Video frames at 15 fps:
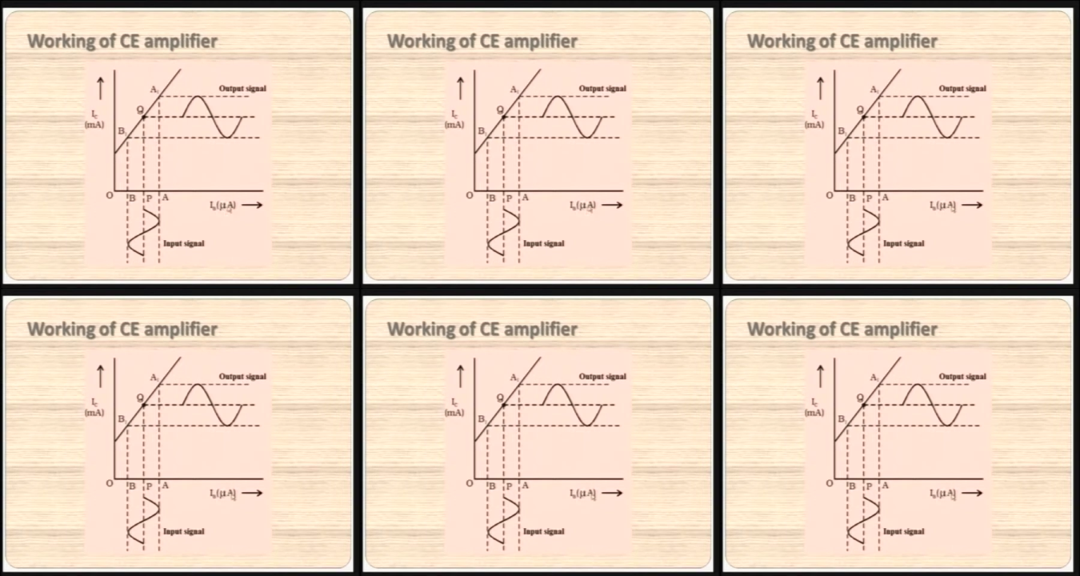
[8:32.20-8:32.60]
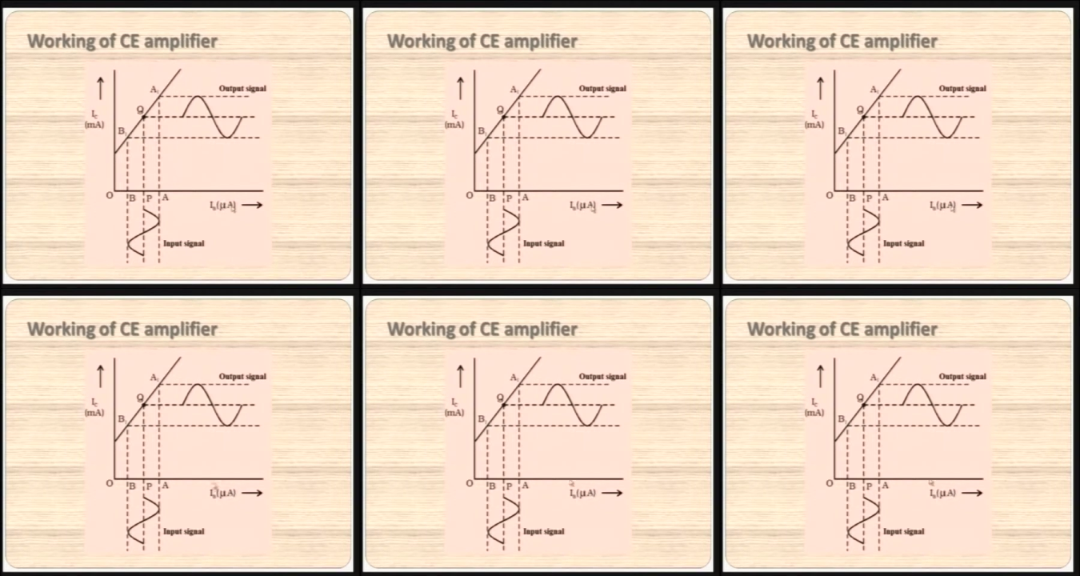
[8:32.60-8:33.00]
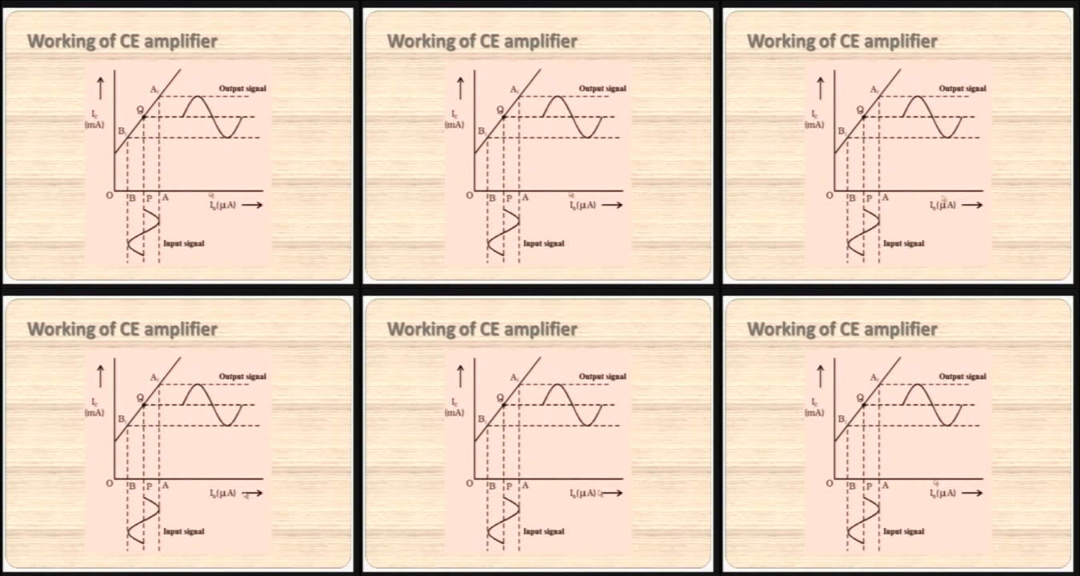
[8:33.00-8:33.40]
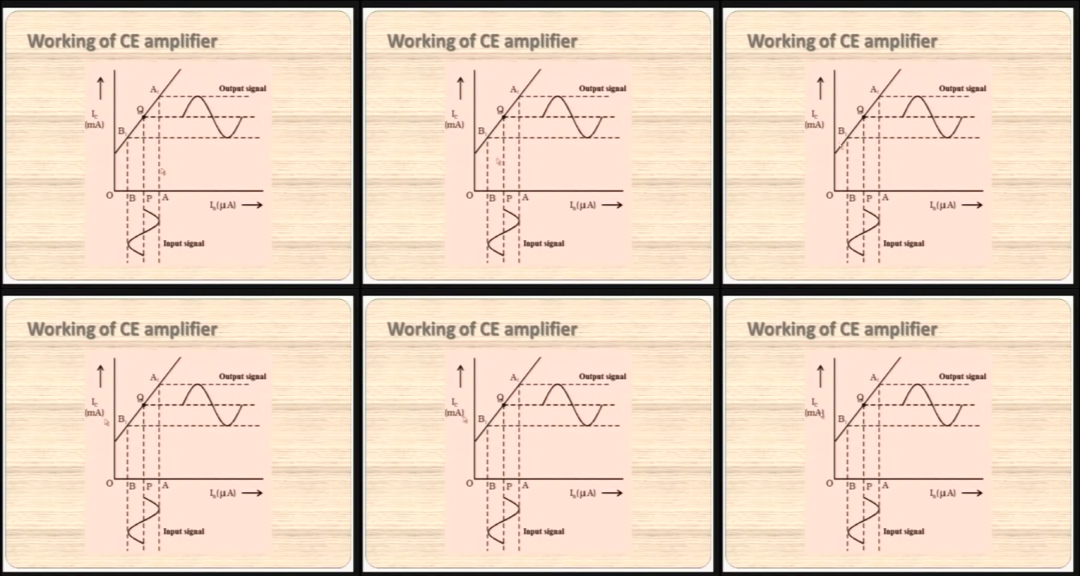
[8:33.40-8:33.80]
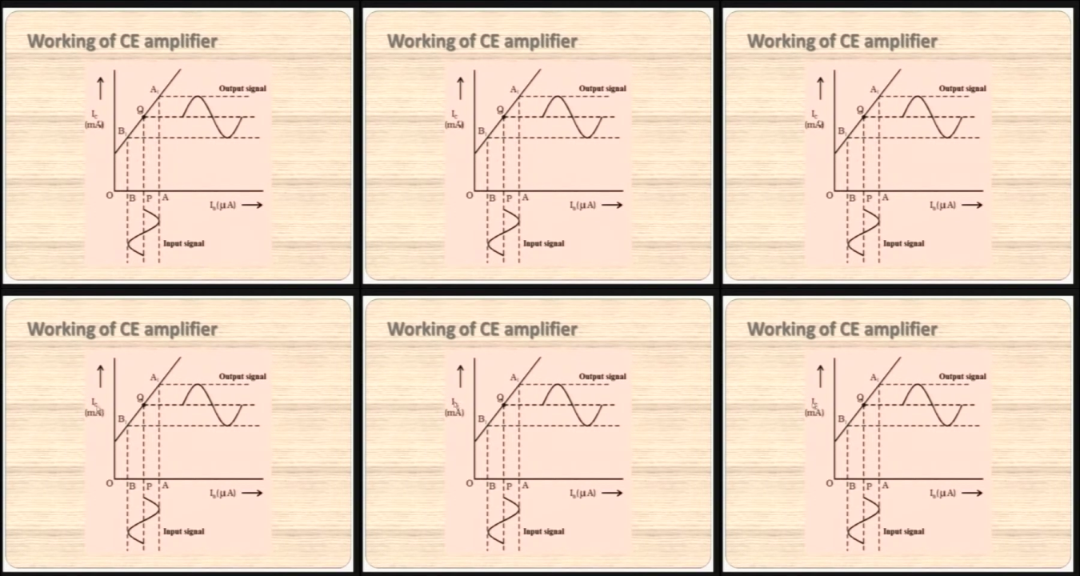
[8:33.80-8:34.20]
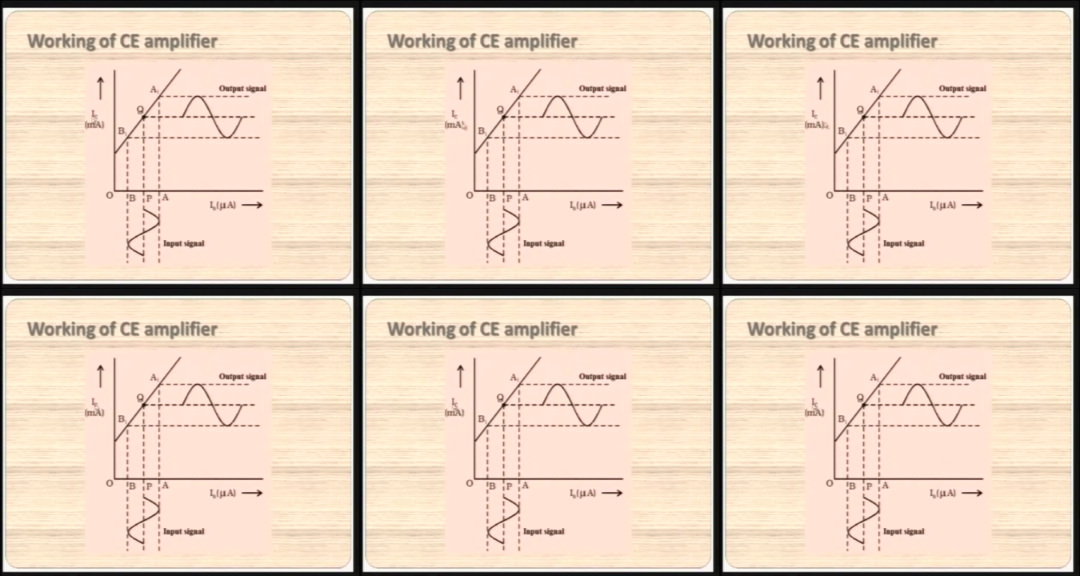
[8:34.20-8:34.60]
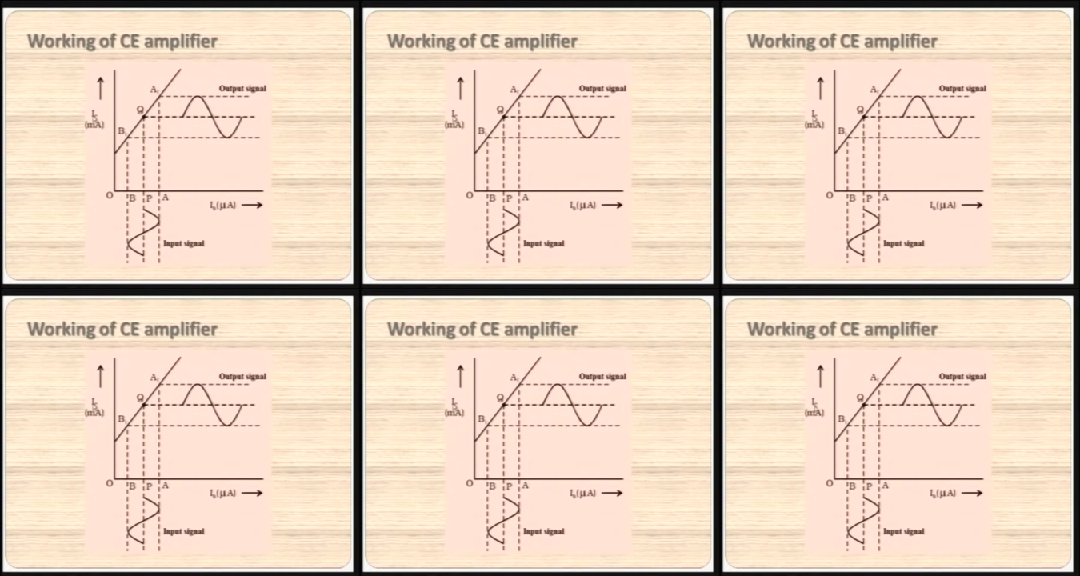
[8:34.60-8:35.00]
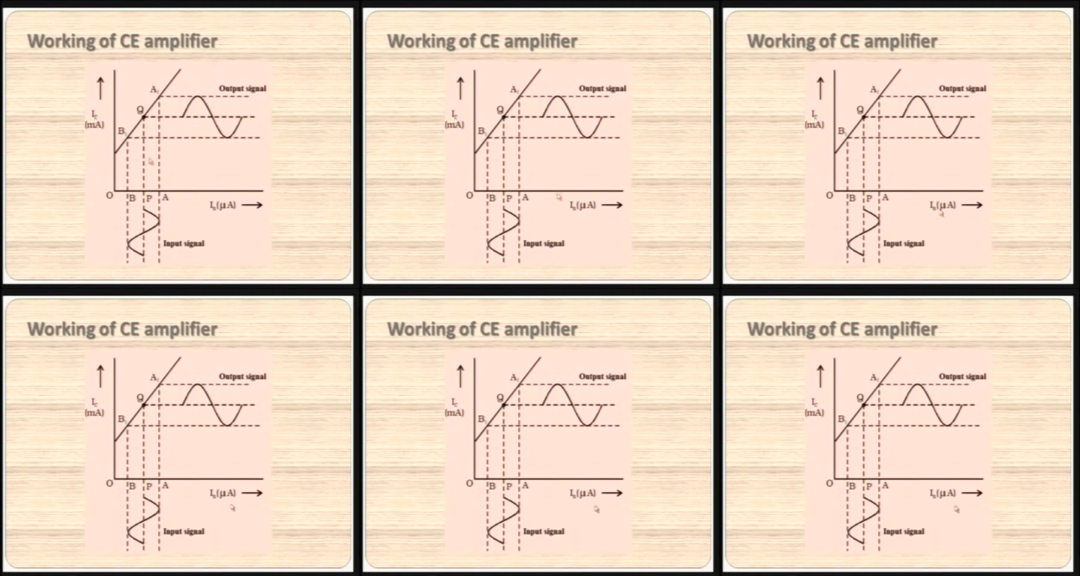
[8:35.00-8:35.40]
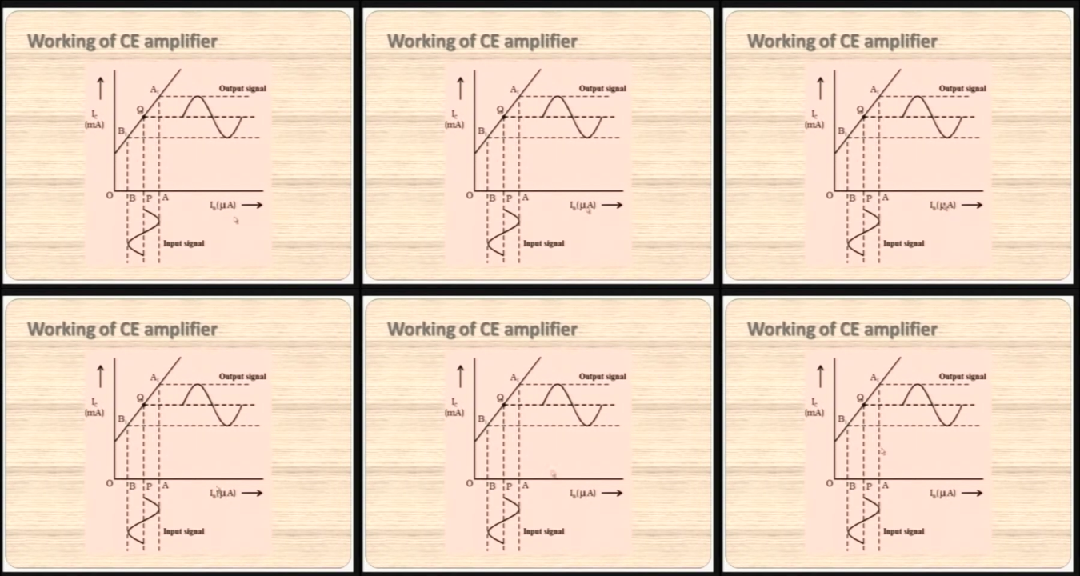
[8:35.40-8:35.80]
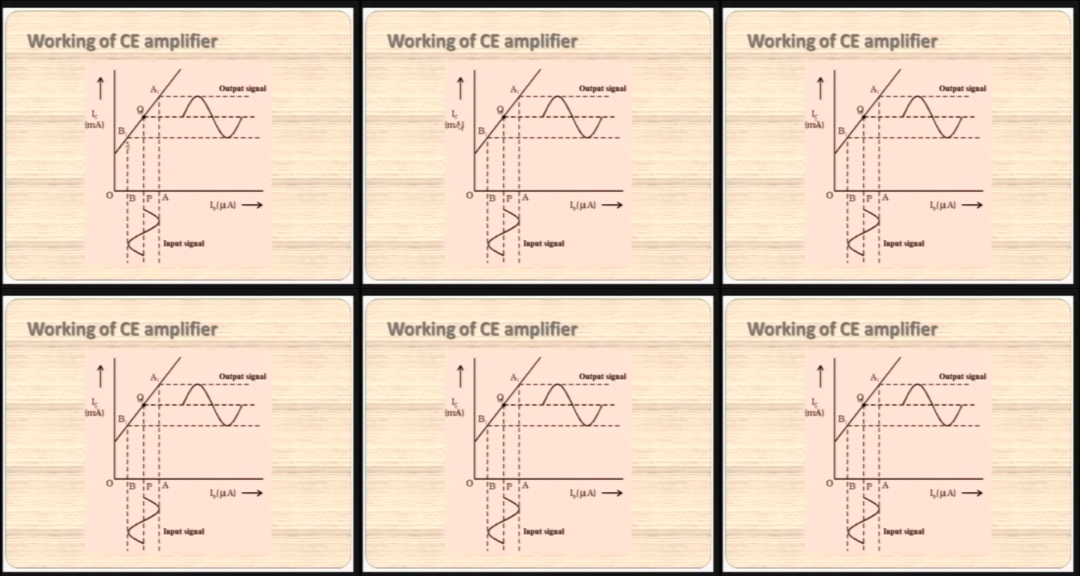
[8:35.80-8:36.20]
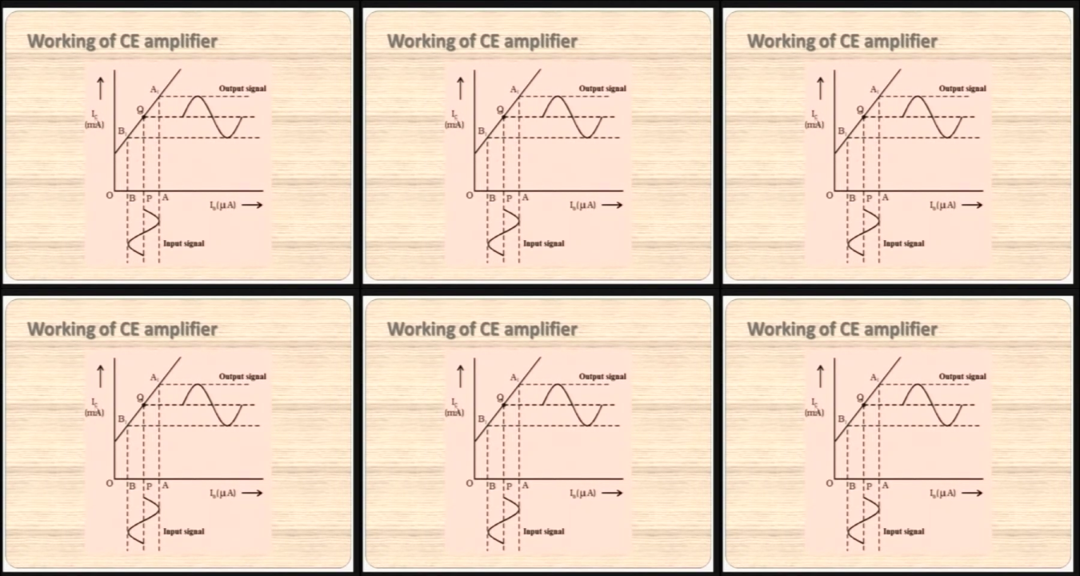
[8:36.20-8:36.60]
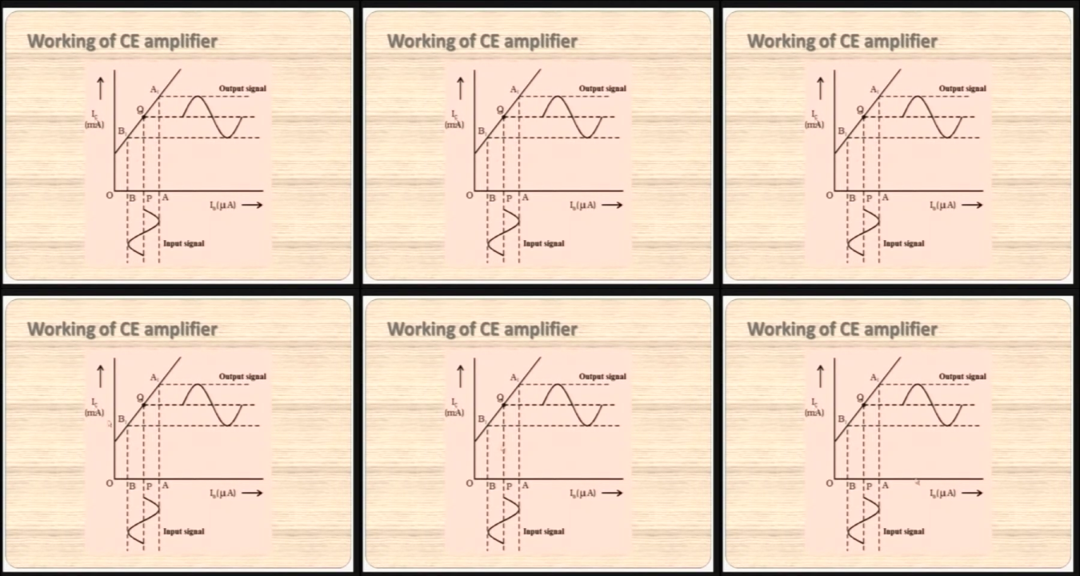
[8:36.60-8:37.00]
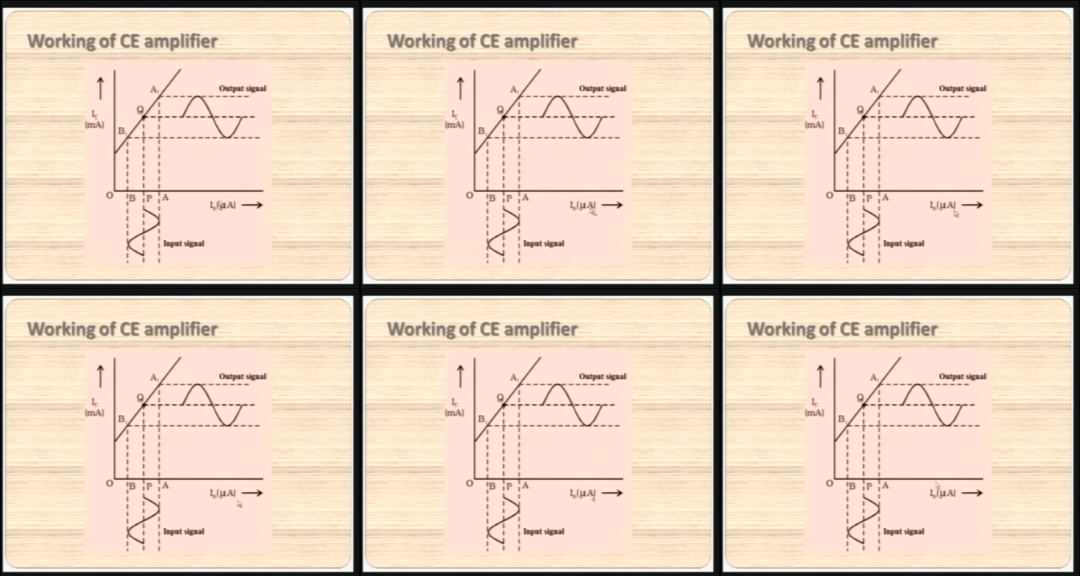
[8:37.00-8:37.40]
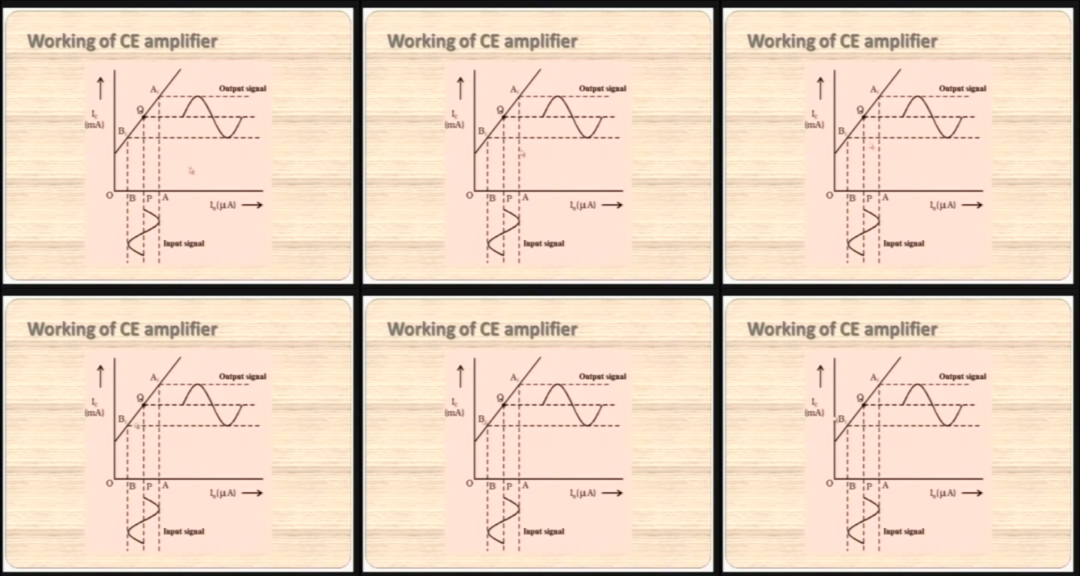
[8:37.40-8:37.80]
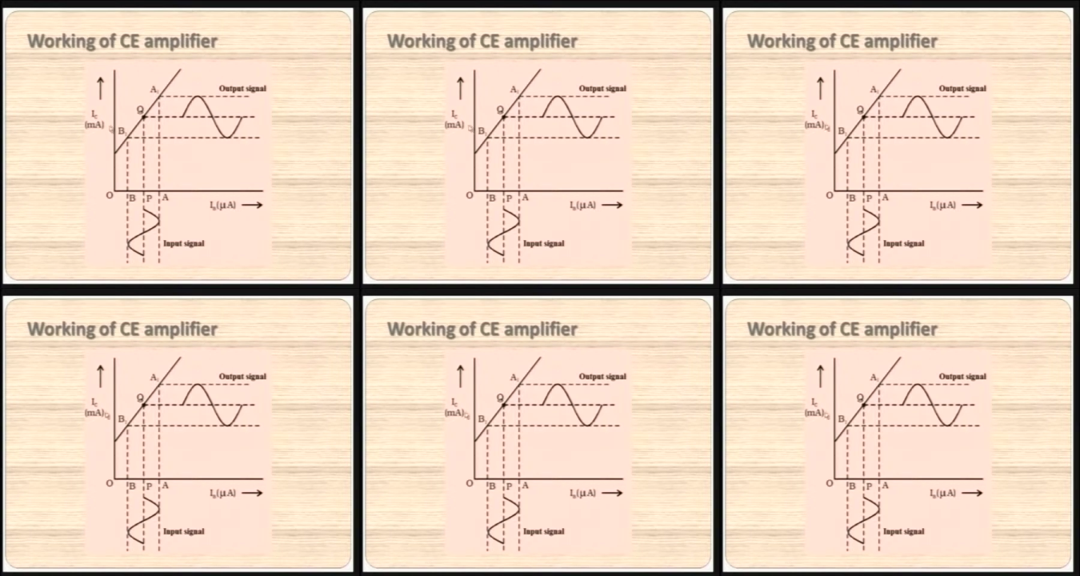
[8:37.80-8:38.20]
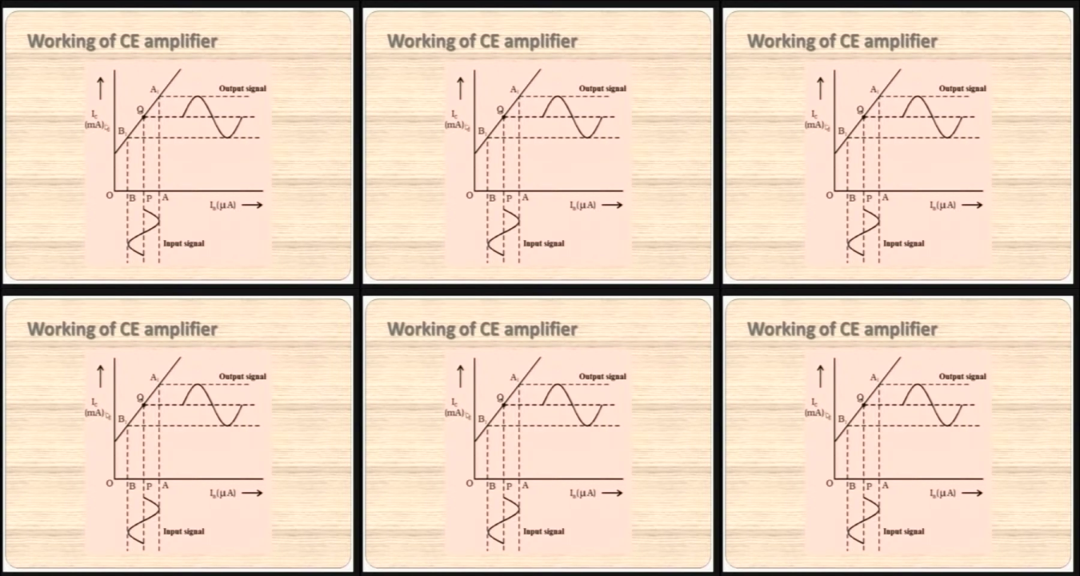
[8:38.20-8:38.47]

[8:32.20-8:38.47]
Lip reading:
Nobody's mouth can be seen.